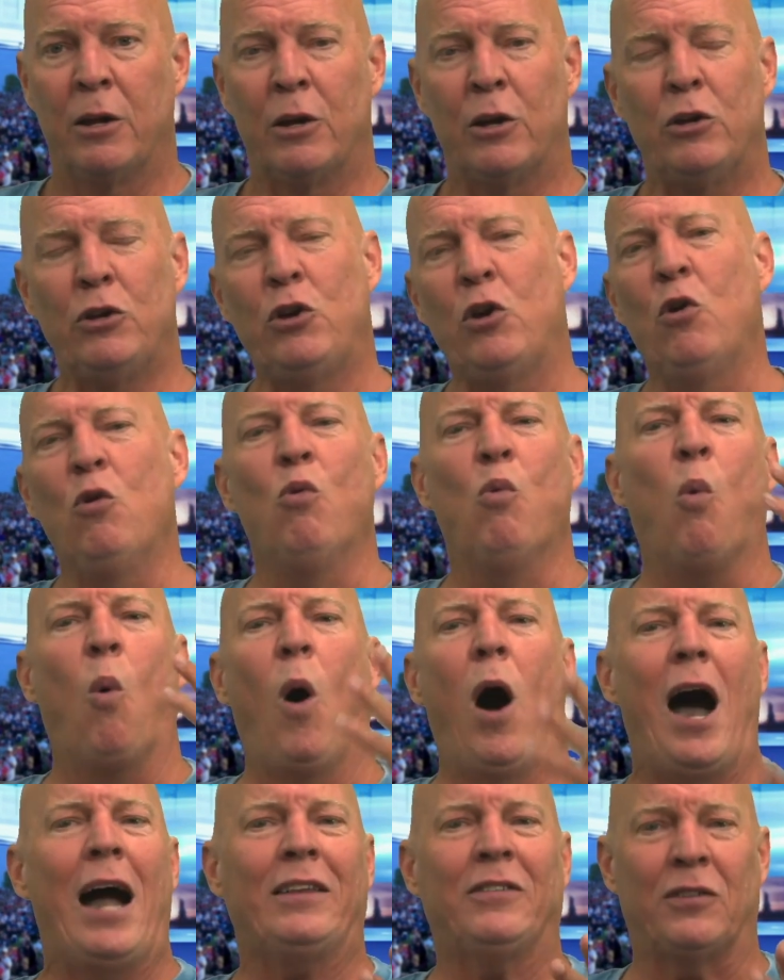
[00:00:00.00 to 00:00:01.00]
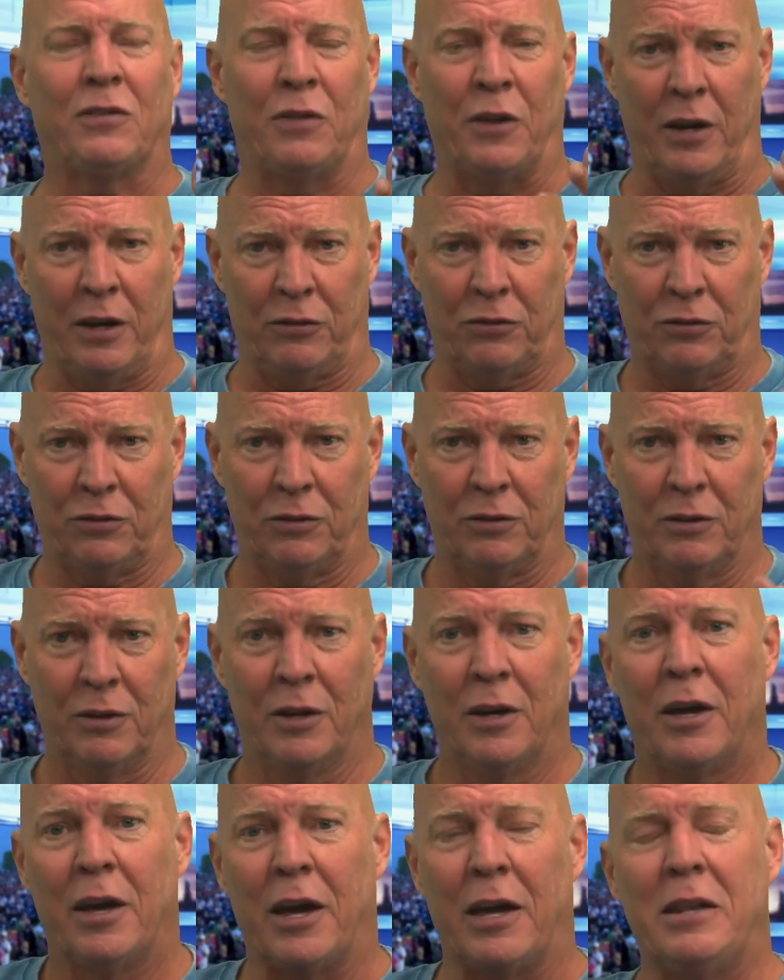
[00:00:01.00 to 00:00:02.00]
You watch this,
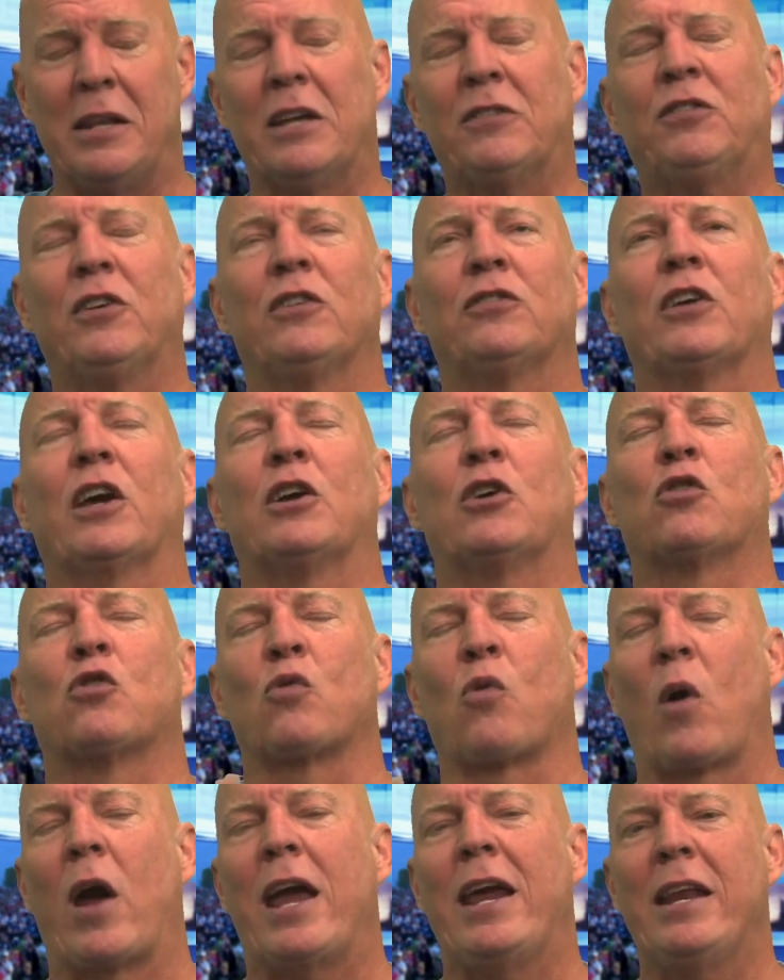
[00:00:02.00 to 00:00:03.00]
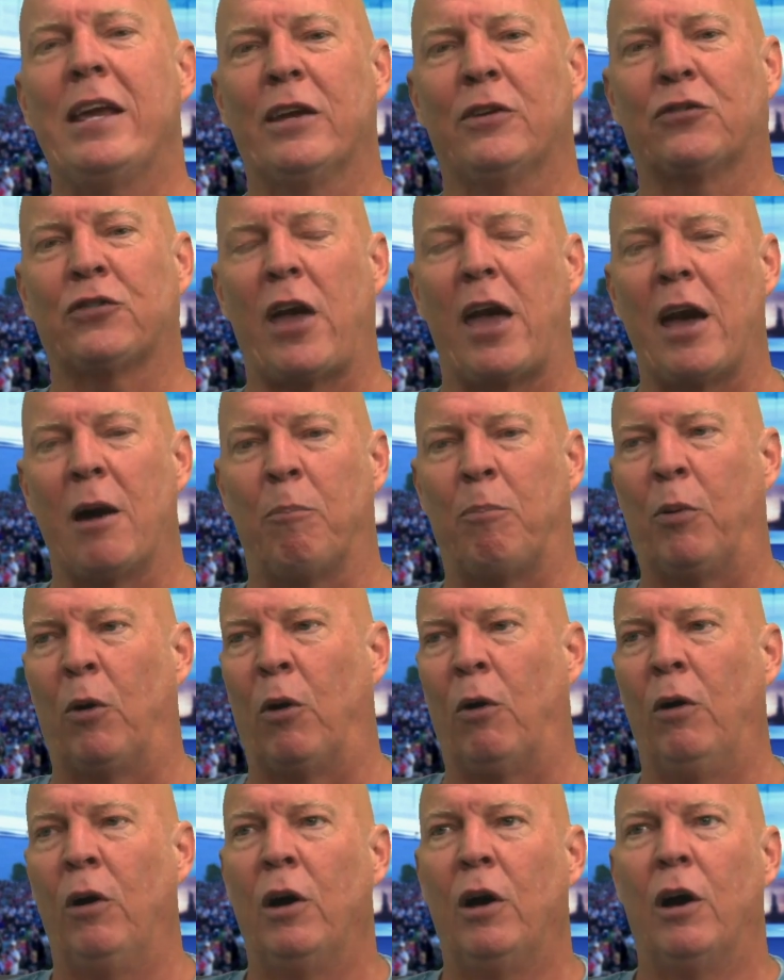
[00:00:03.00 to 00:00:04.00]
and this is a great
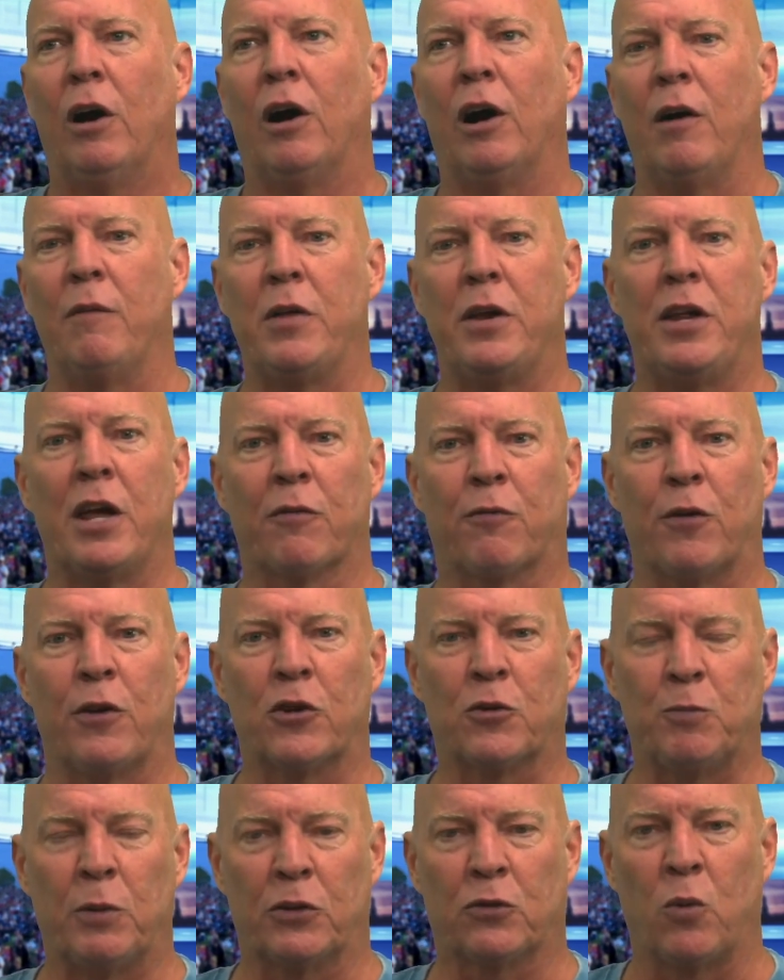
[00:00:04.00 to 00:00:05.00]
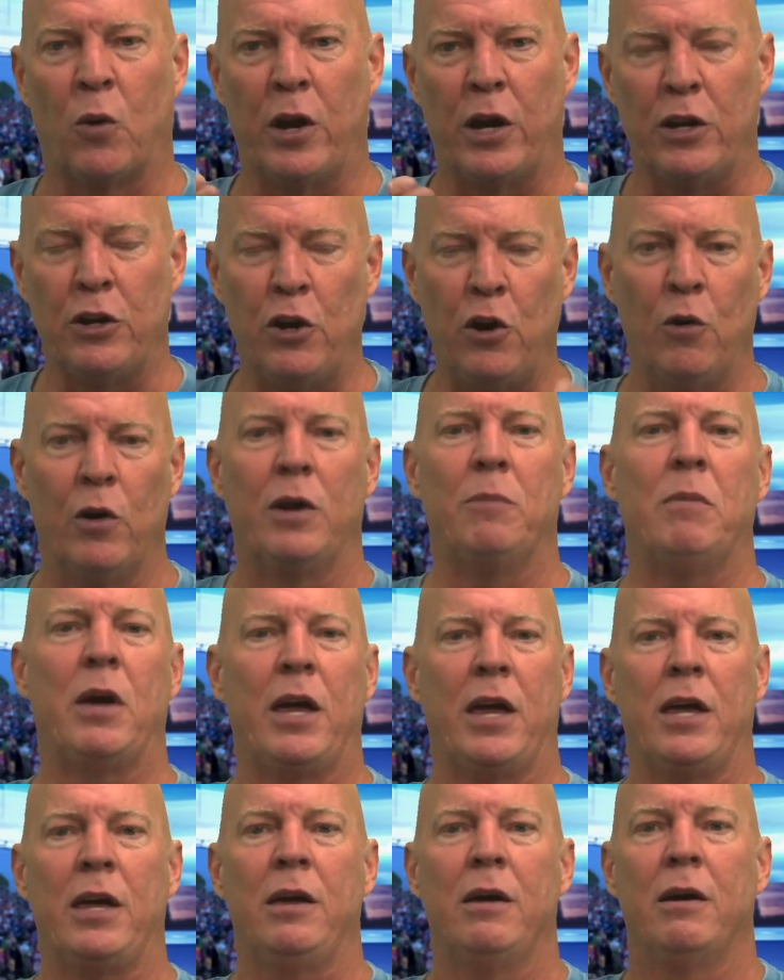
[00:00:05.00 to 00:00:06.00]
example of the difference between you and
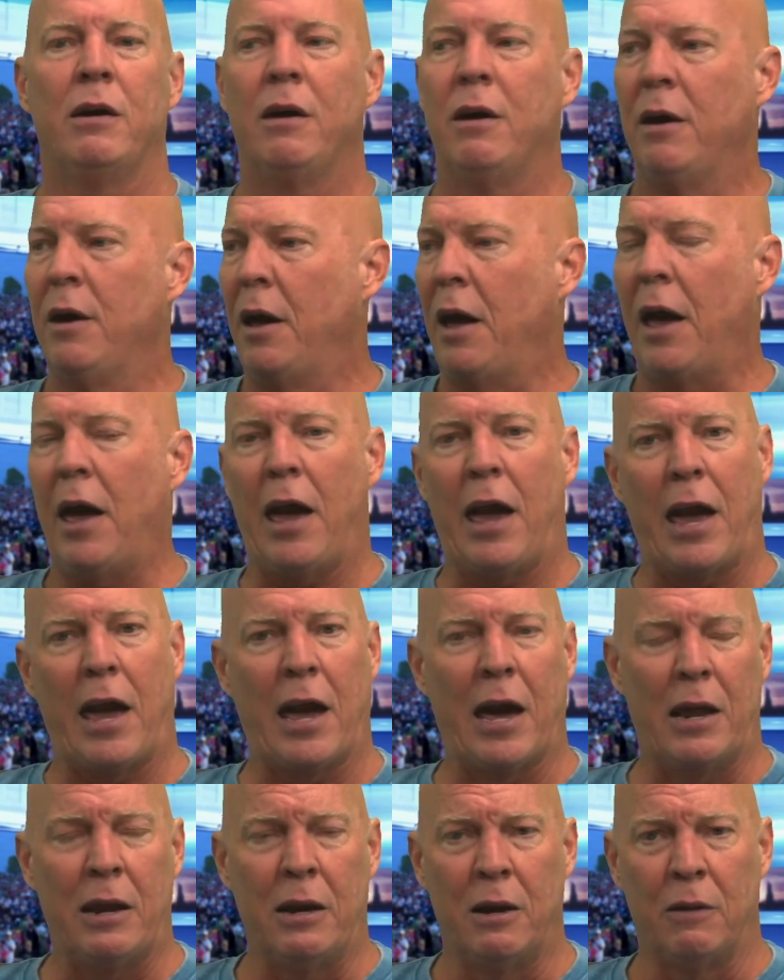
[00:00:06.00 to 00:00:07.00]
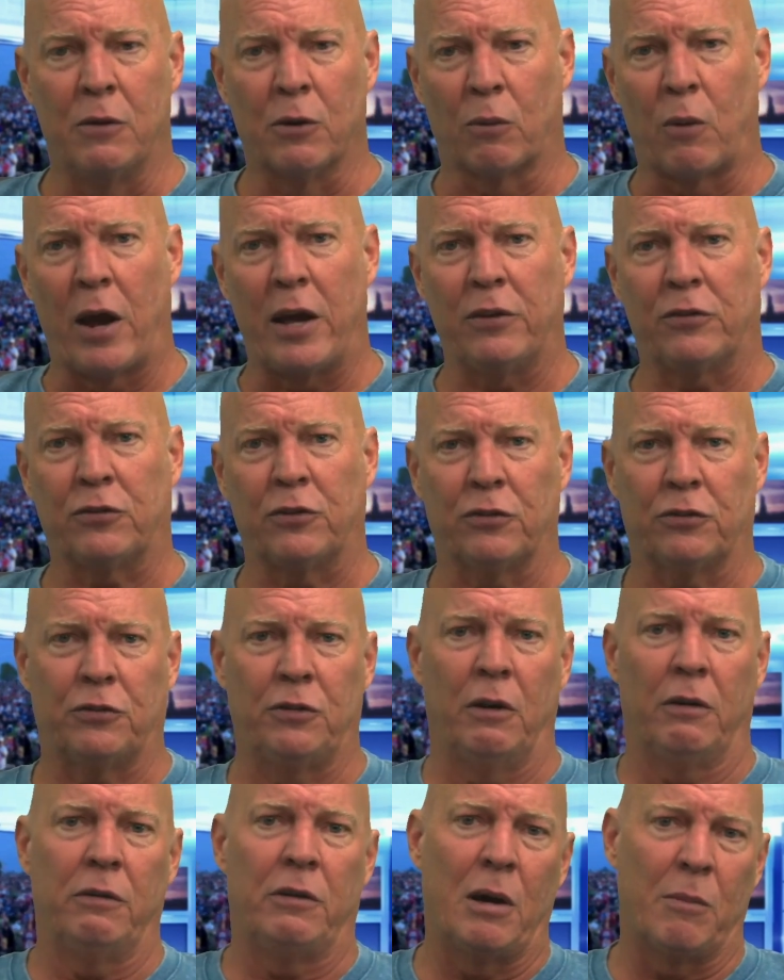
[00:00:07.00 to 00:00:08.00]
me and the racist
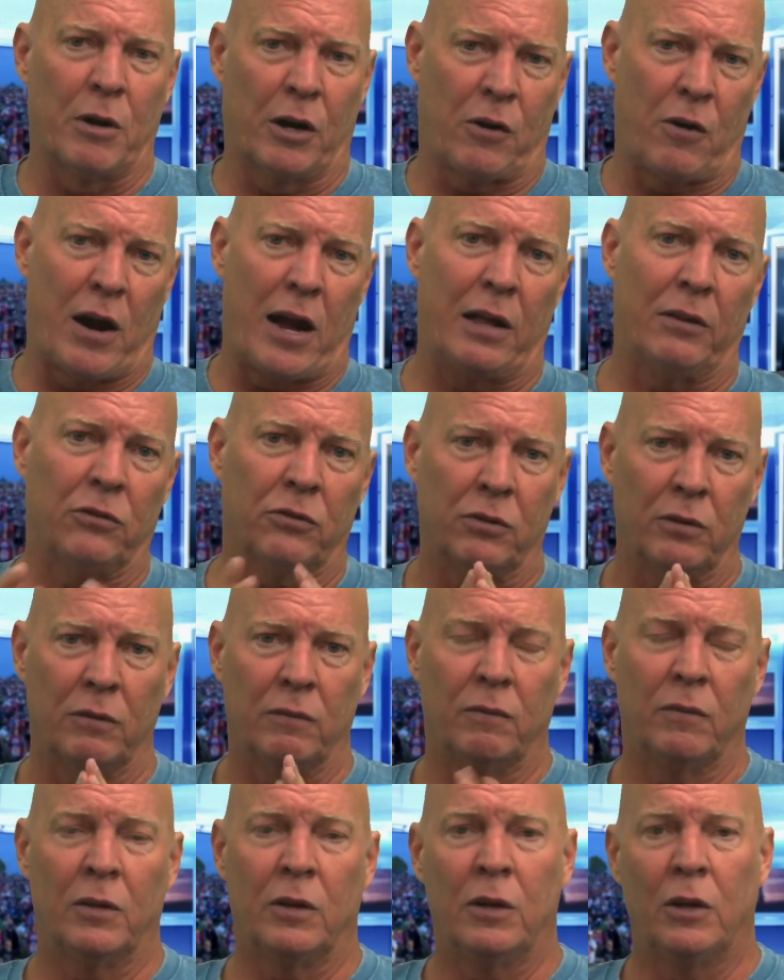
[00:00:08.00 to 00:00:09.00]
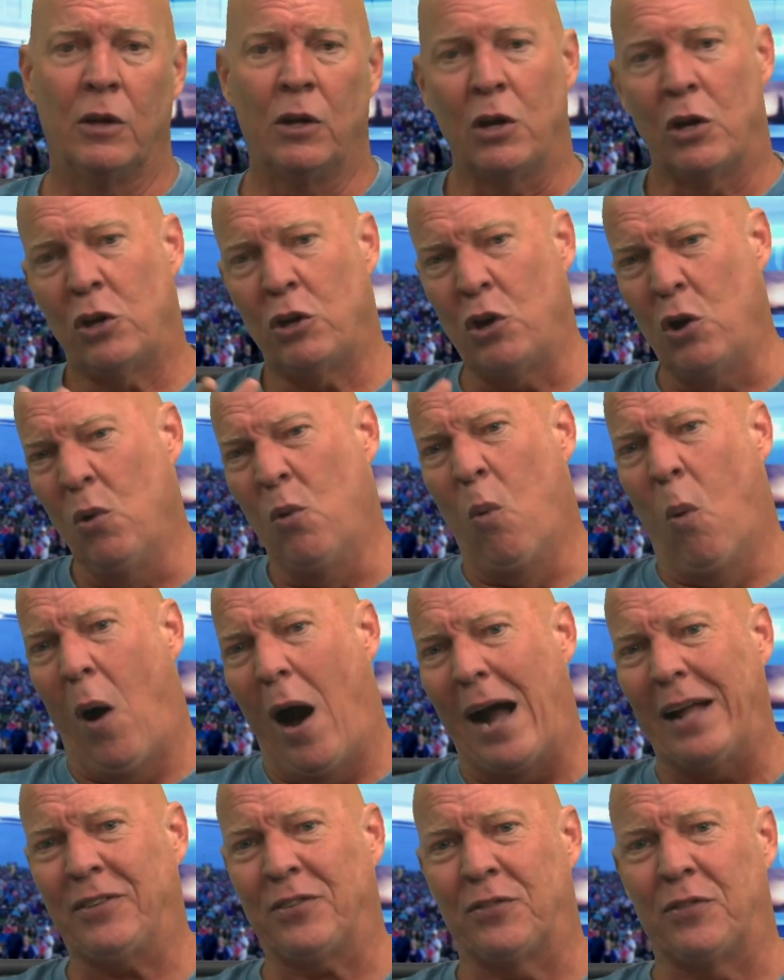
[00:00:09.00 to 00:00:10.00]
Democrats. You
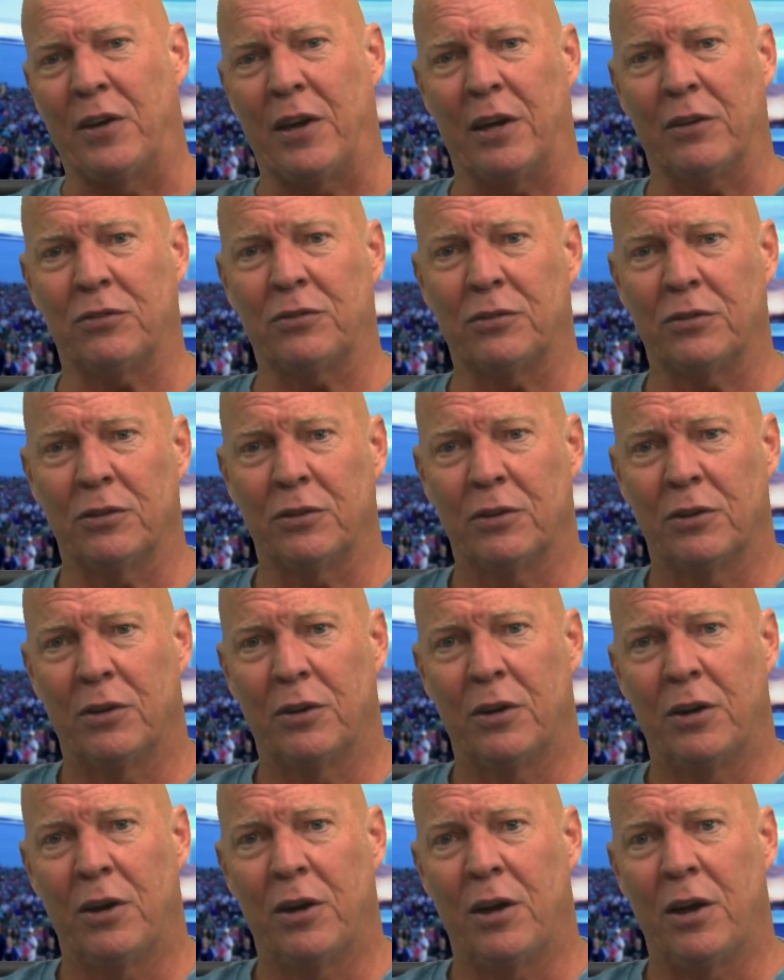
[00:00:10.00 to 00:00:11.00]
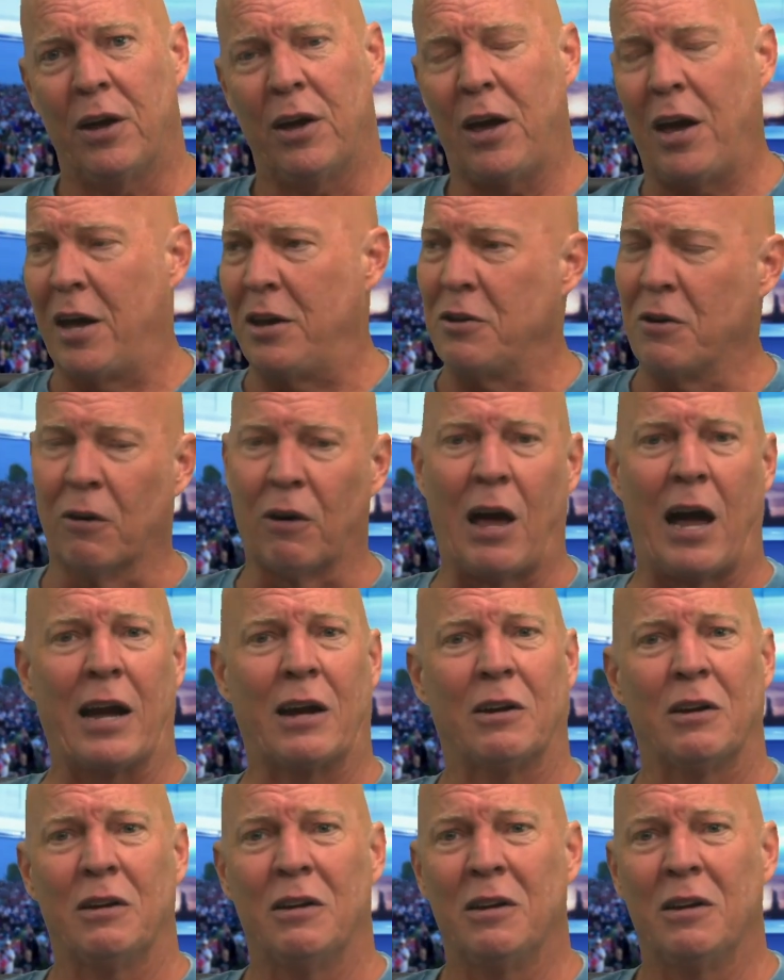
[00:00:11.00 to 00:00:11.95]
watch this, and you're like,